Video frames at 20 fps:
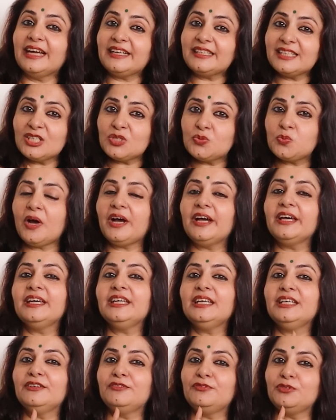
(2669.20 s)
That is why,
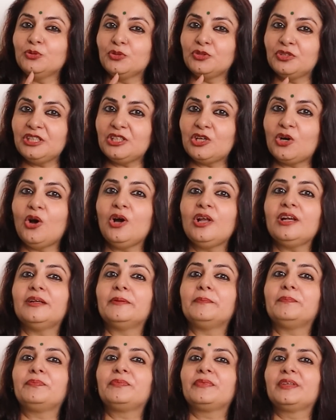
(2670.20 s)
if you recall,
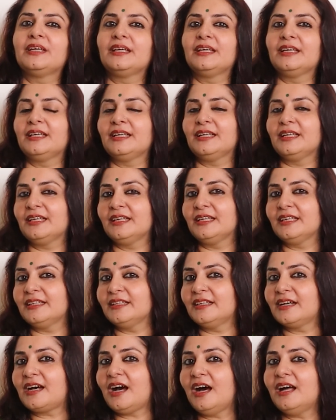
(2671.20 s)

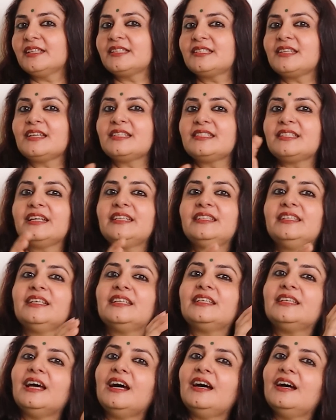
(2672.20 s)
the Khalsa said
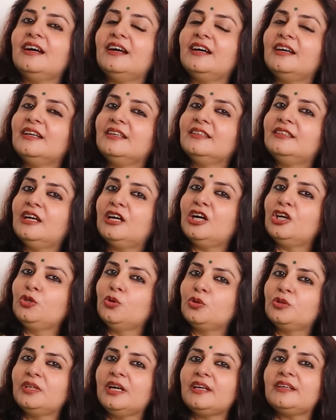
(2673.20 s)
that the
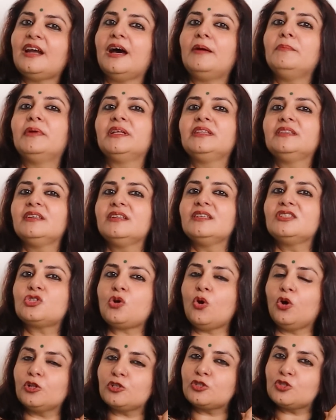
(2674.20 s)
Ayodhya Ram Mandir
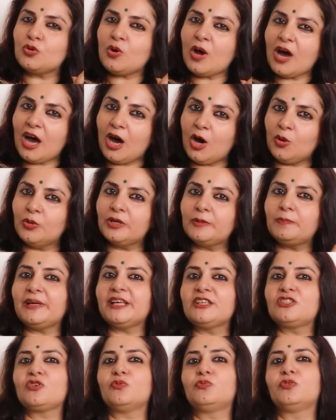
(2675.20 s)
is also our
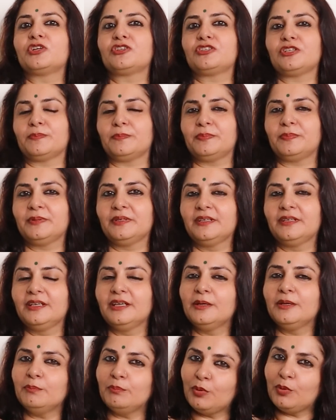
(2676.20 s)
place of worship
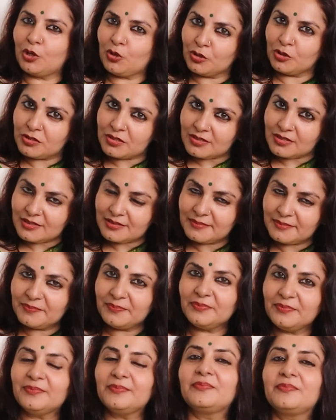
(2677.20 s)
because
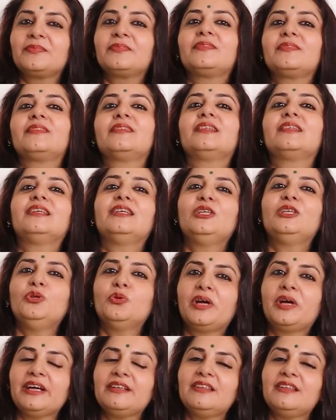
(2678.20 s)

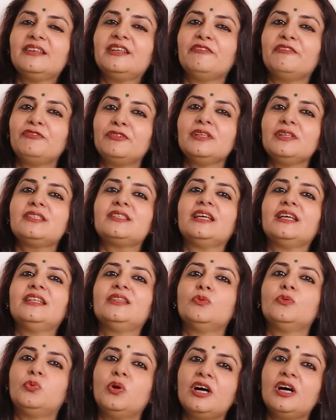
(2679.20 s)
you get the reference
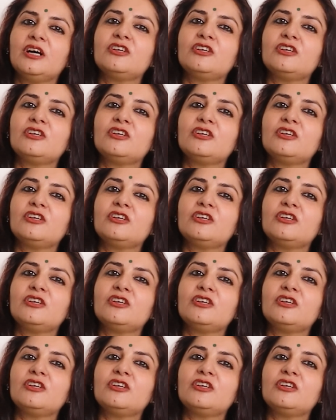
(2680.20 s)
in the